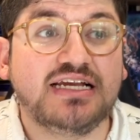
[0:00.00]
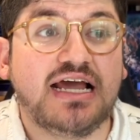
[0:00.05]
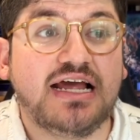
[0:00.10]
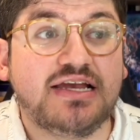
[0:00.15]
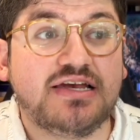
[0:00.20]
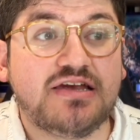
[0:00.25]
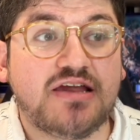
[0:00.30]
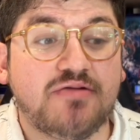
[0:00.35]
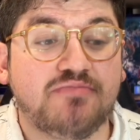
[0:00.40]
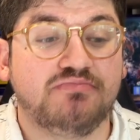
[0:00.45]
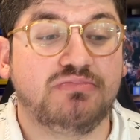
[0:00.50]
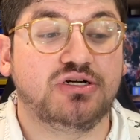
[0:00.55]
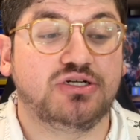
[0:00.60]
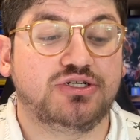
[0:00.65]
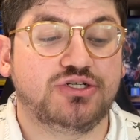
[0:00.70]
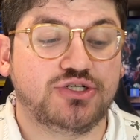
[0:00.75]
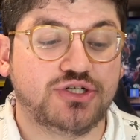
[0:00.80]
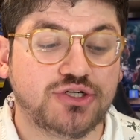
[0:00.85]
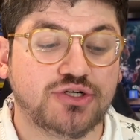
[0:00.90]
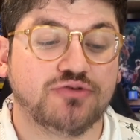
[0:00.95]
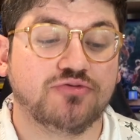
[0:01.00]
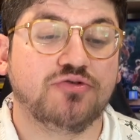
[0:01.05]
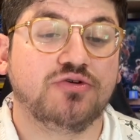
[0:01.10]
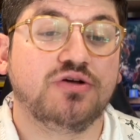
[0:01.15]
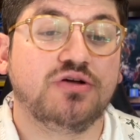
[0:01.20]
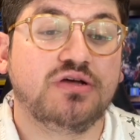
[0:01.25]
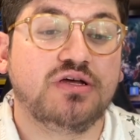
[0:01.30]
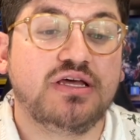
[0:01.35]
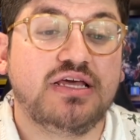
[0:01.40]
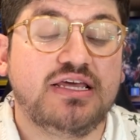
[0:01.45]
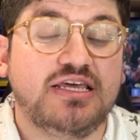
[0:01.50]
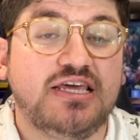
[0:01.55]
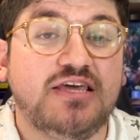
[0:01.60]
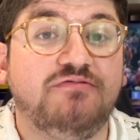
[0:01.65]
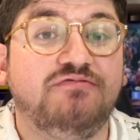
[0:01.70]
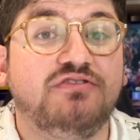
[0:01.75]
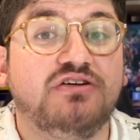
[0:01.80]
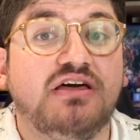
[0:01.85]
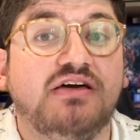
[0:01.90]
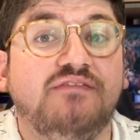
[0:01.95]
at number two,
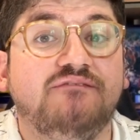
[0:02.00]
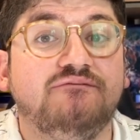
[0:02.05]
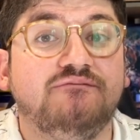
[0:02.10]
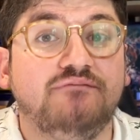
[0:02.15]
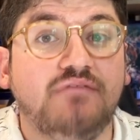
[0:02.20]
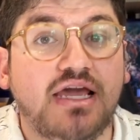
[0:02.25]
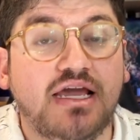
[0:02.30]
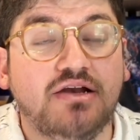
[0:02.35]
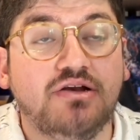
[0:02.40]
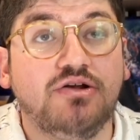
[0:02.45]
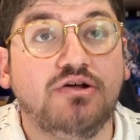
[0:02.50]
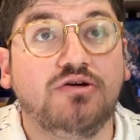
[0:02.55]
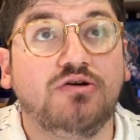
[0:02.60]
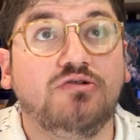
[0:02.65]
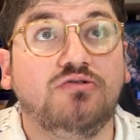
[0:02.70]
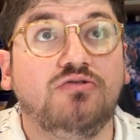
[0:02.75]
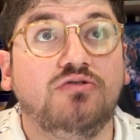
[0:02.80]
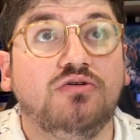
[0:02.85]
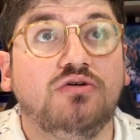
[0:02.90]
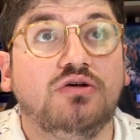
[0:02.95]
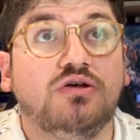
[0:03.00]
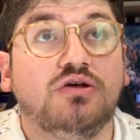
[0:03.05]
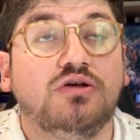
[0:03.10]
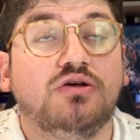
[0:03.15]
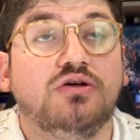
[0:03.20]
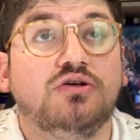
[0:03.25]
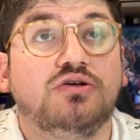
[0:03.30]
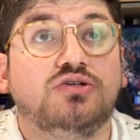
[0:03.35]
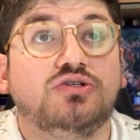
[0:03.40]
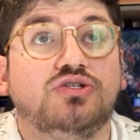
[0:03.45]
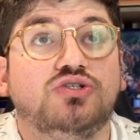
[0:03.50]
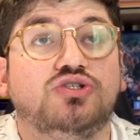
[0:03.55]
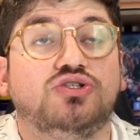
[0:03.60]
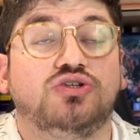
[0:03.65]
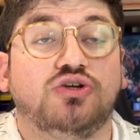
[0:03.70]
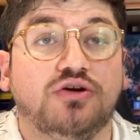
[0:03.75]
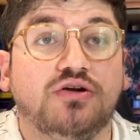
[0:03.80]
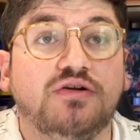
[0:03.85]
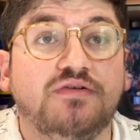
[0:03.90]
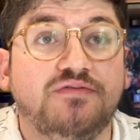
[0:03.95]
if Commando
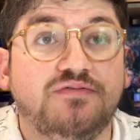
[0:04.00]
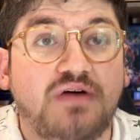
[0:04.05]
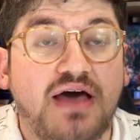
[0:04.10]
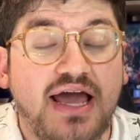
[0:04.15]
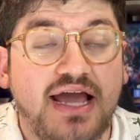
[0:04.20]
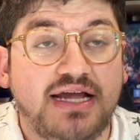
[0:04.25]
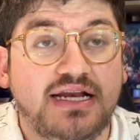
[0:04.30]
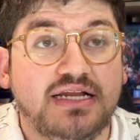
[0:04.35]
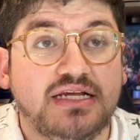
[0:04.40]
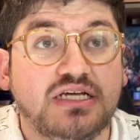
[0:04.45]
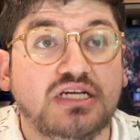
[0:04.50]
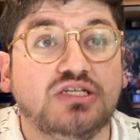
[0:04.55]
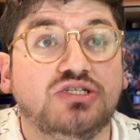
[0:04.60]
certified his